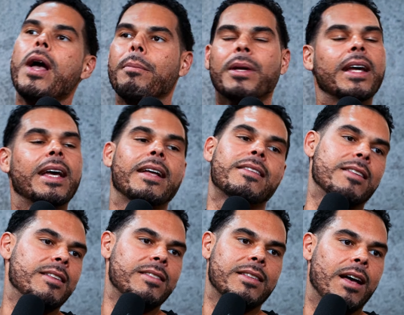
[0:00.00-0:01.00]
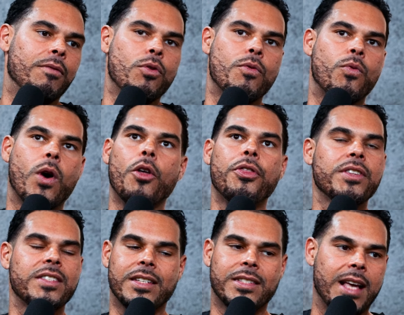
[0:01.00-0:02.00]
I'm going to get to this level of wealth and
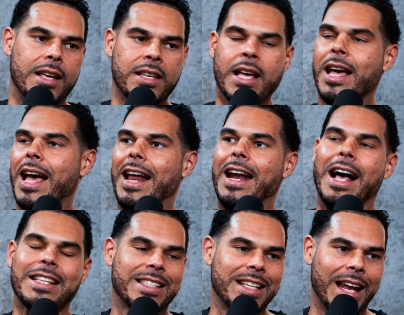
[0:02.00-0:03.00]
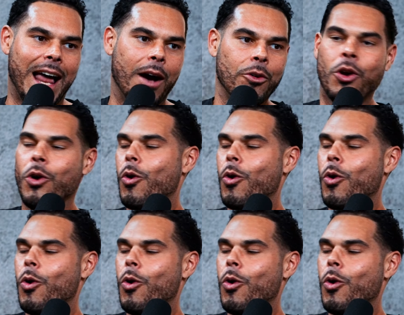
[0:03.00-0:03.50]
success and not sell out